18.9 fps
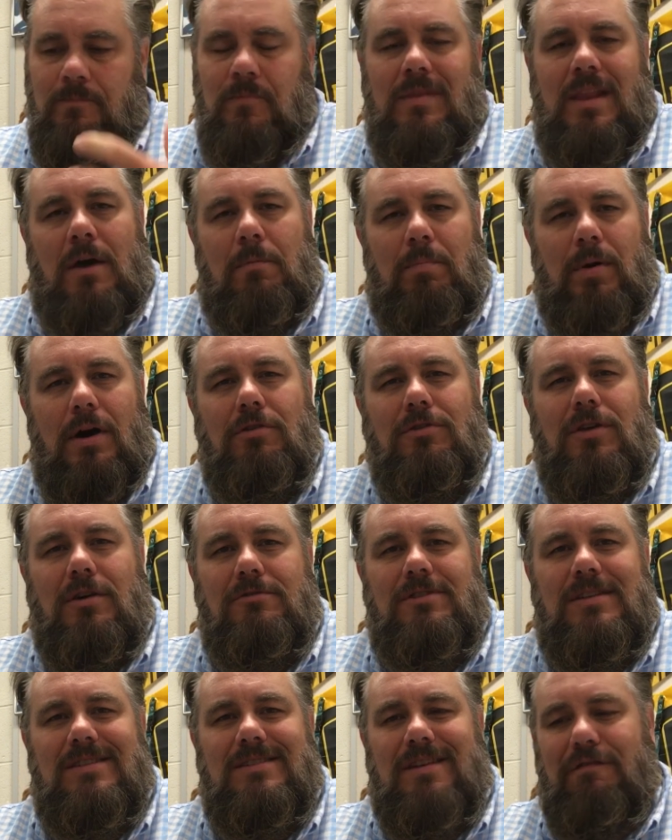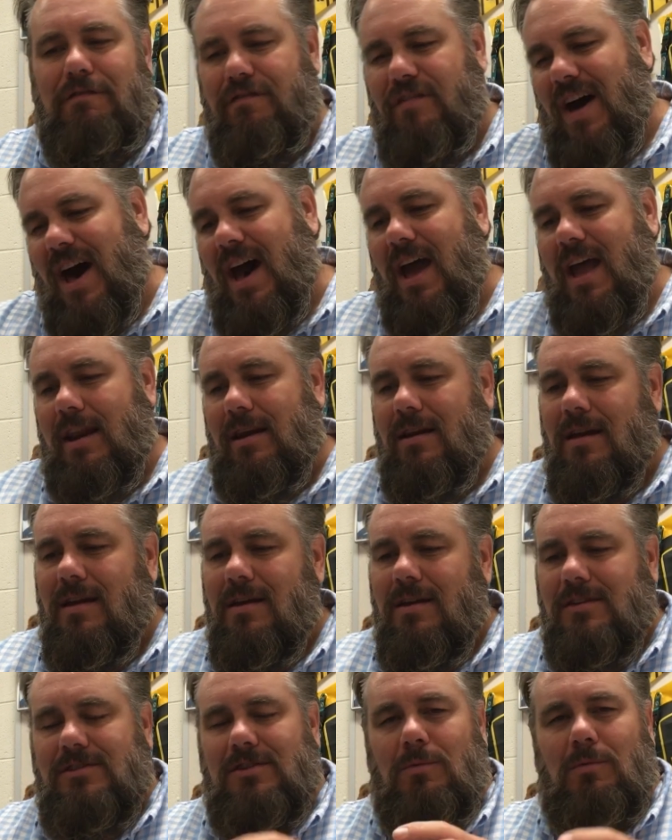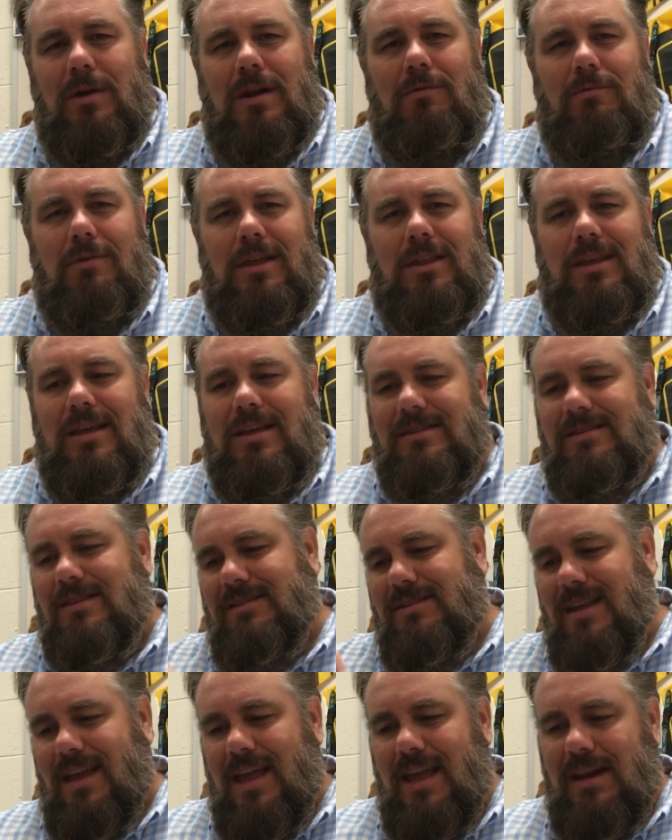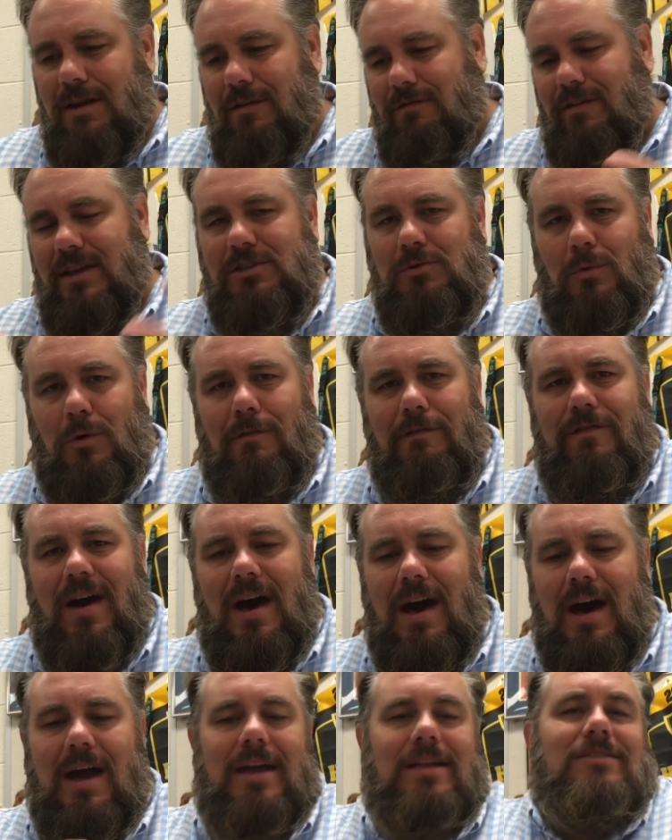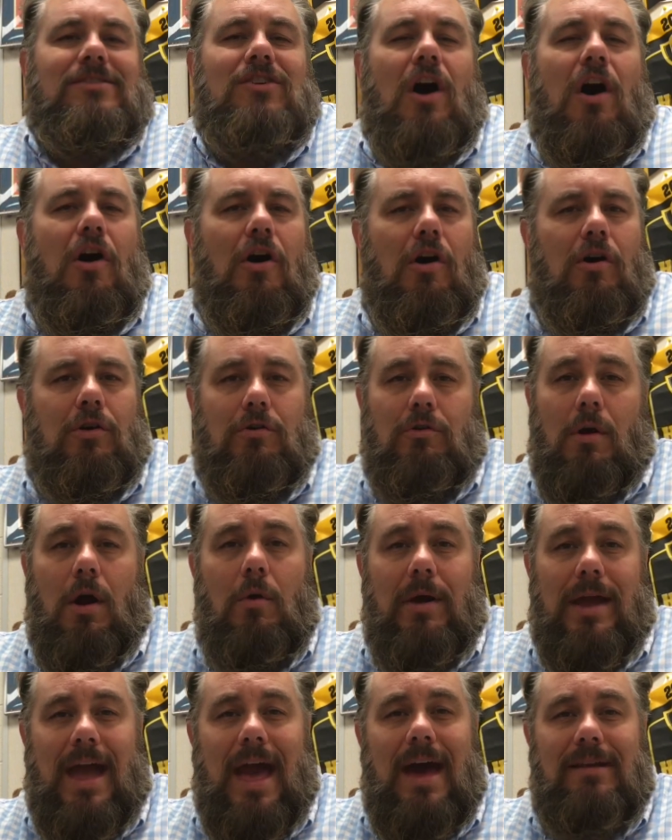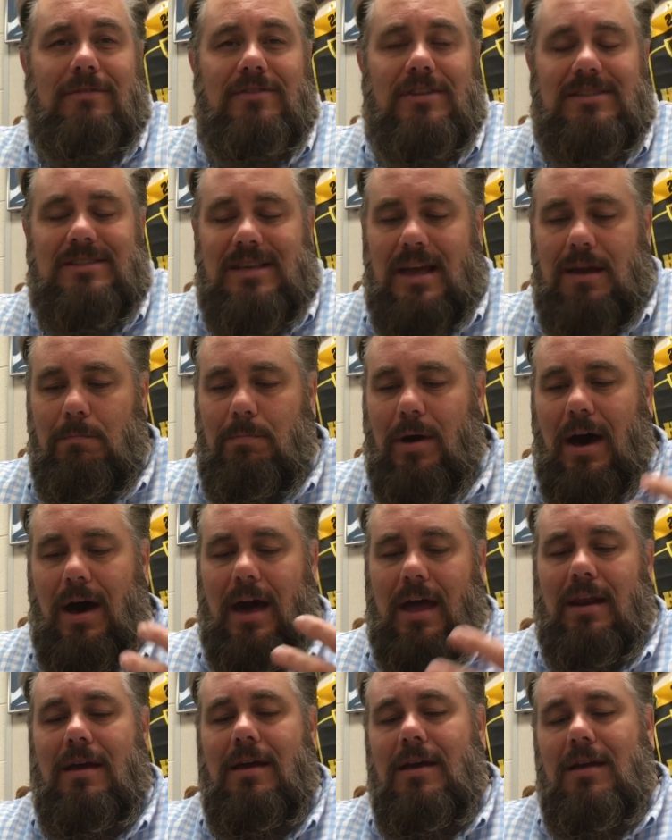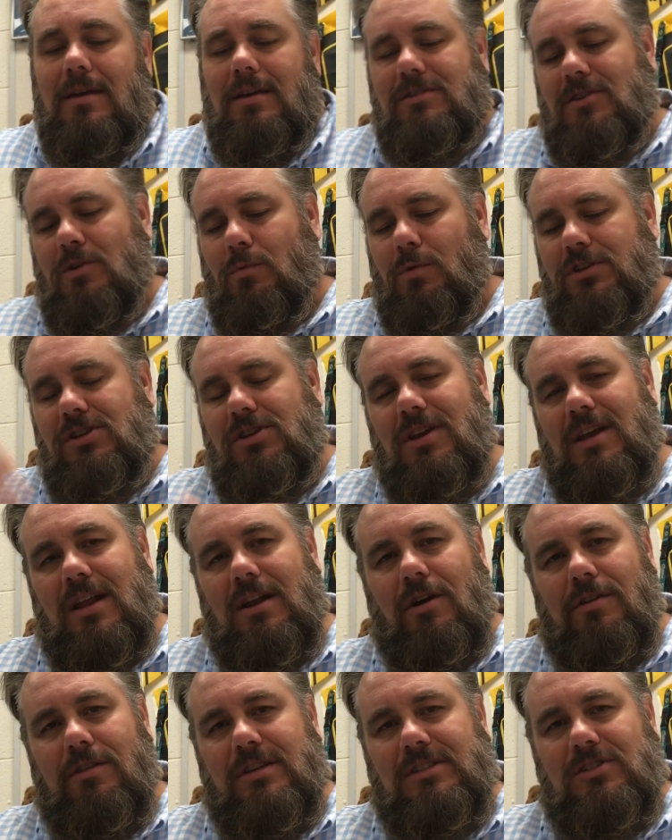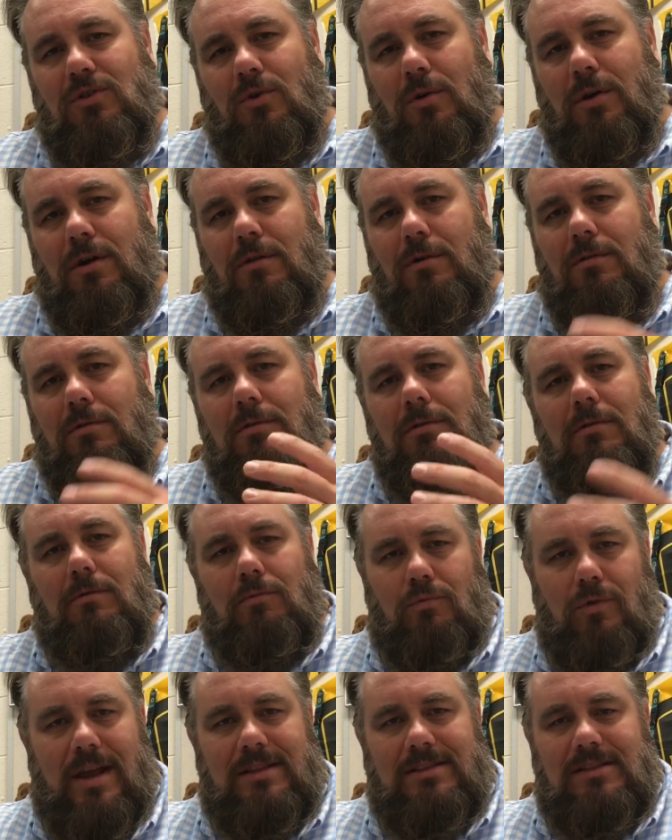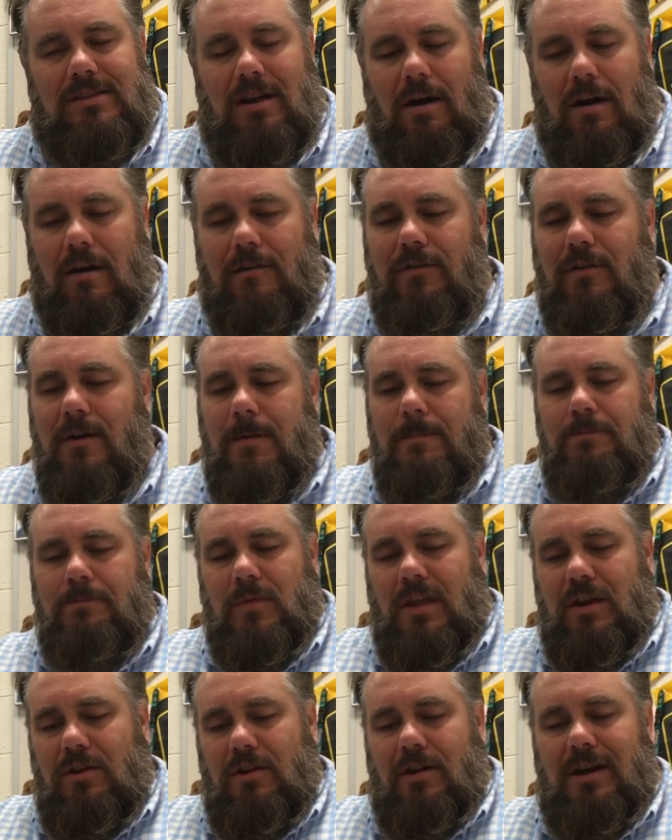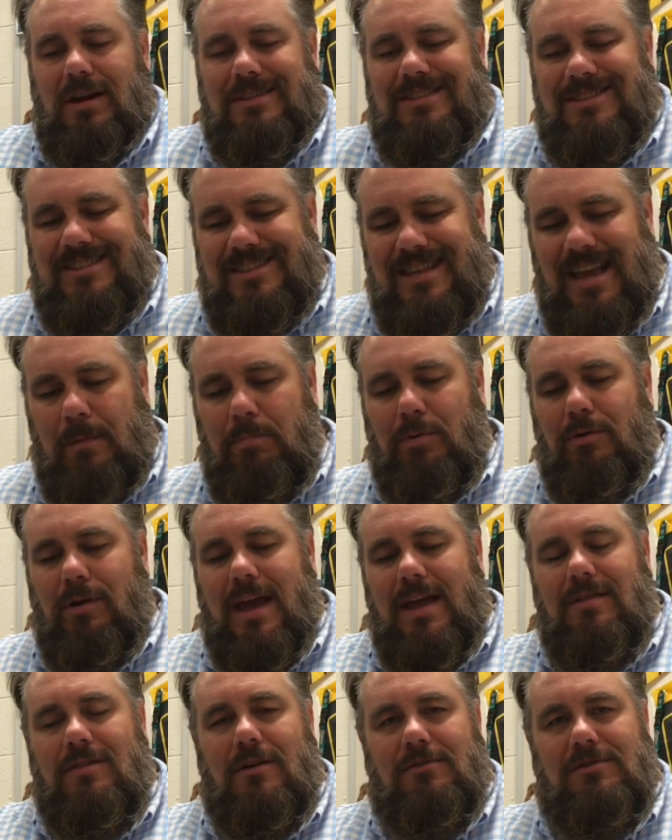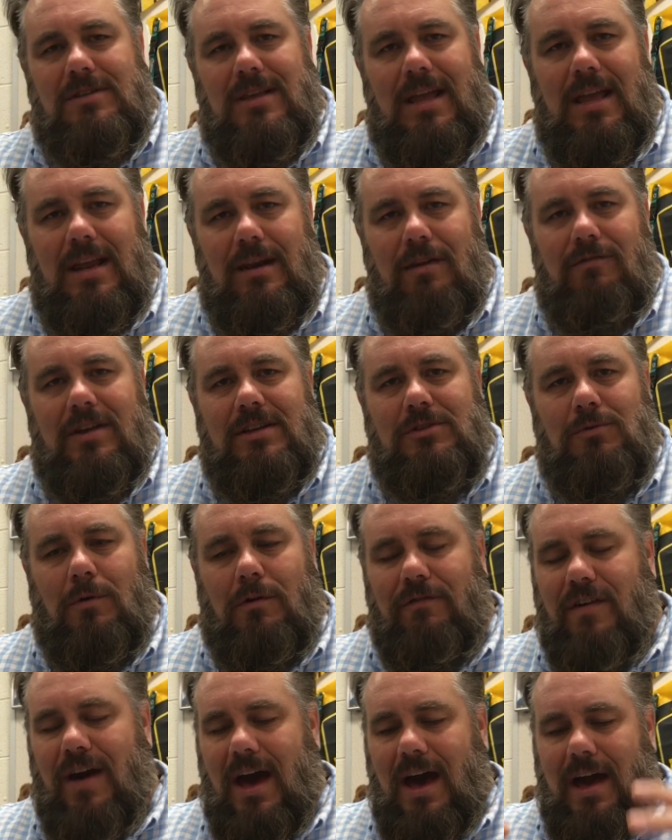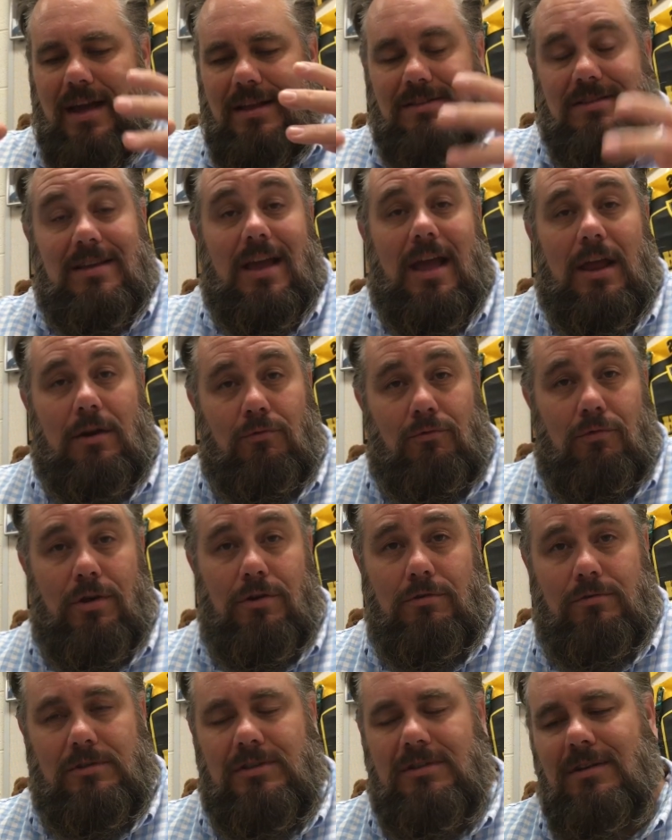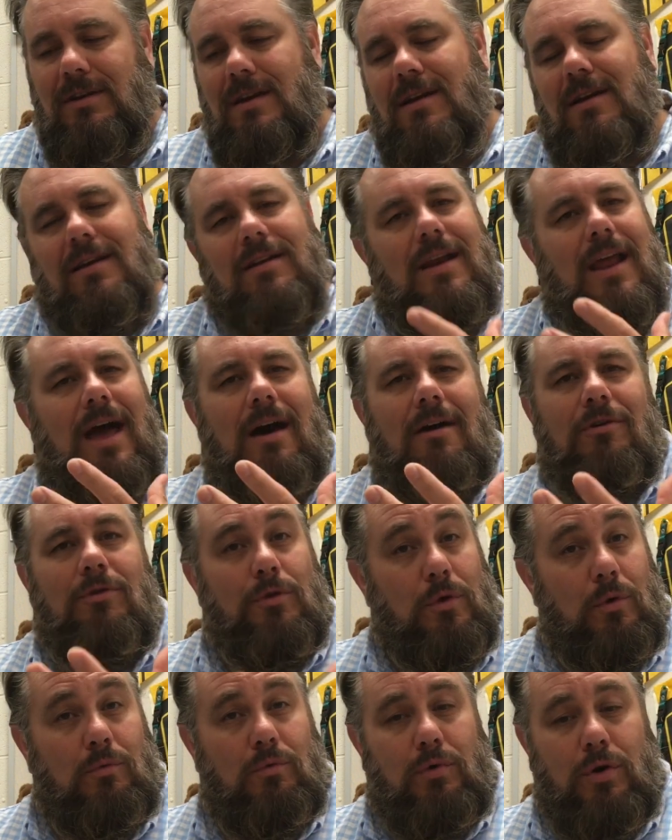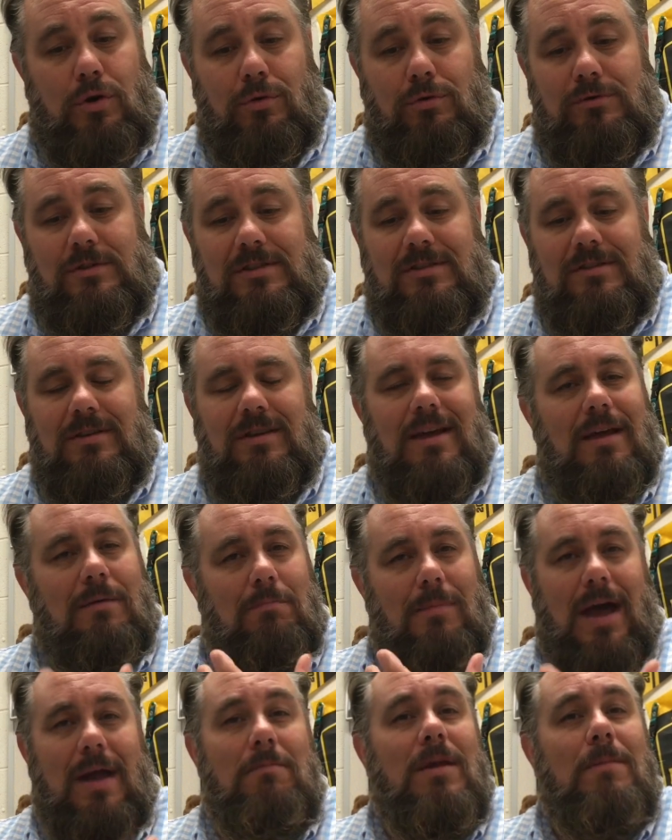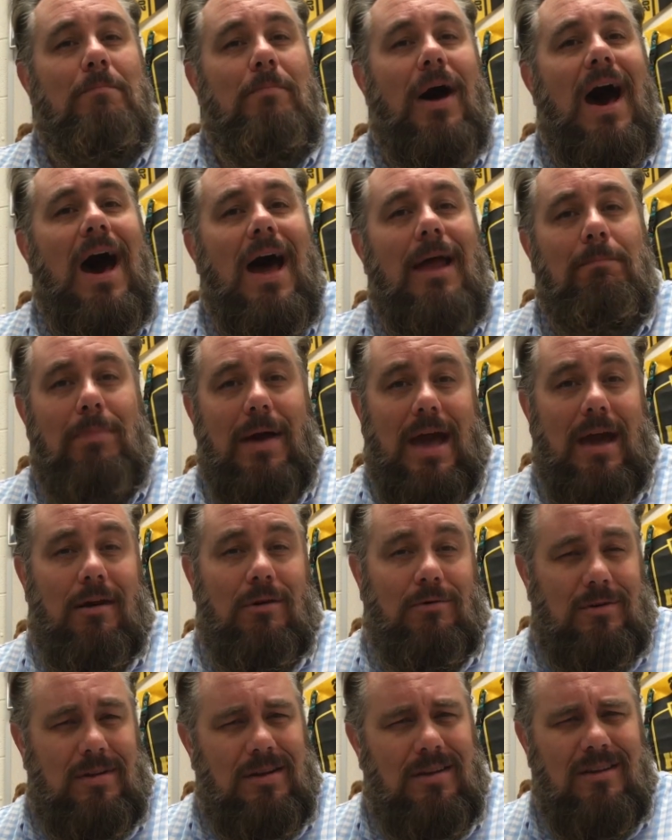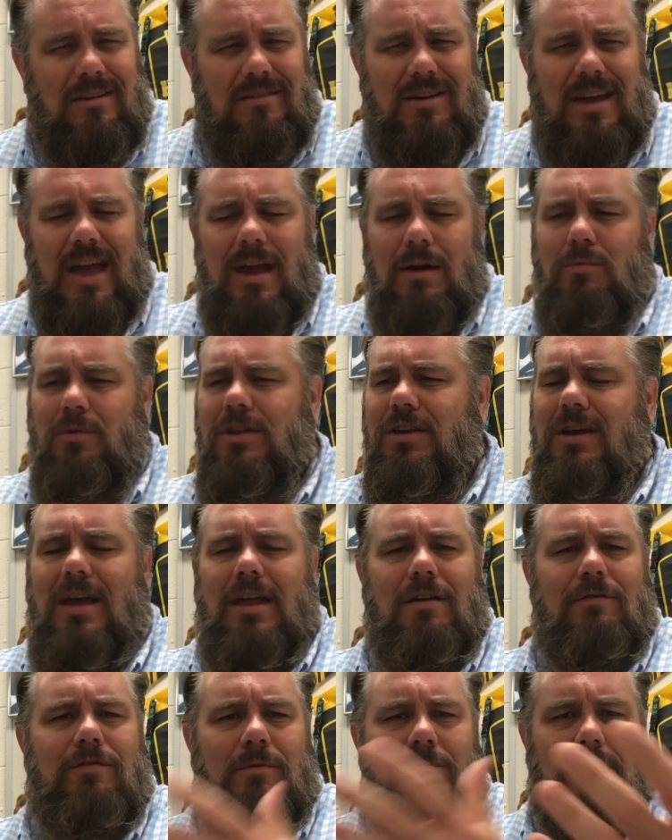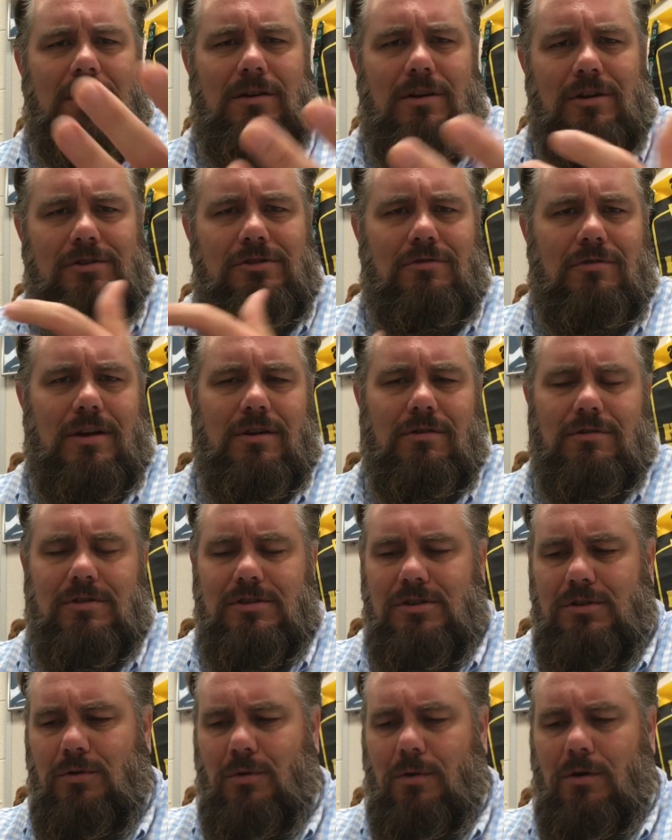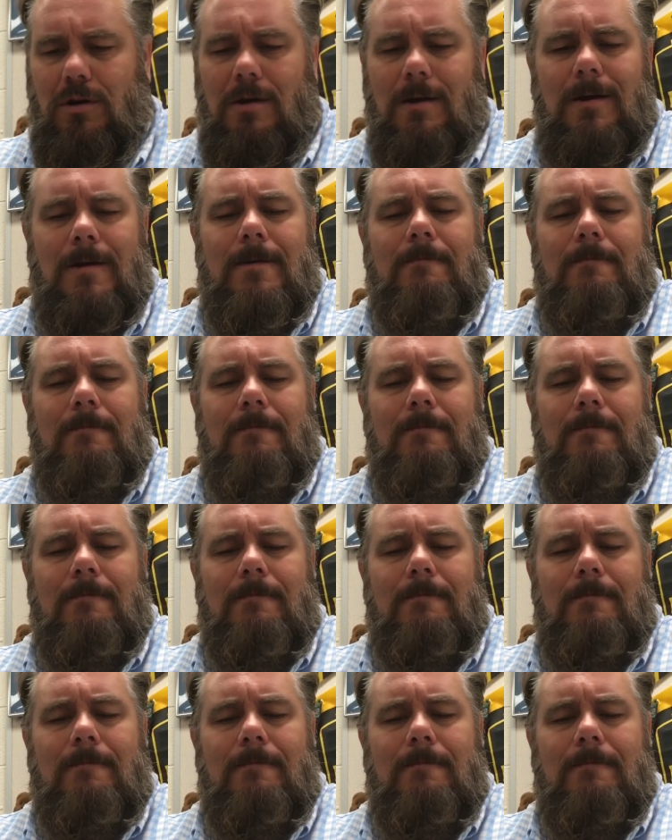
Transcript: Now, pothos is a vine. So what it really is individual vines all growing out of the same pot. So once you get all the soil rinsed off, you're going to separate those individual vines and roots. Now, the roots, it might be pot bound, okay, when you get it from the nursery or the store.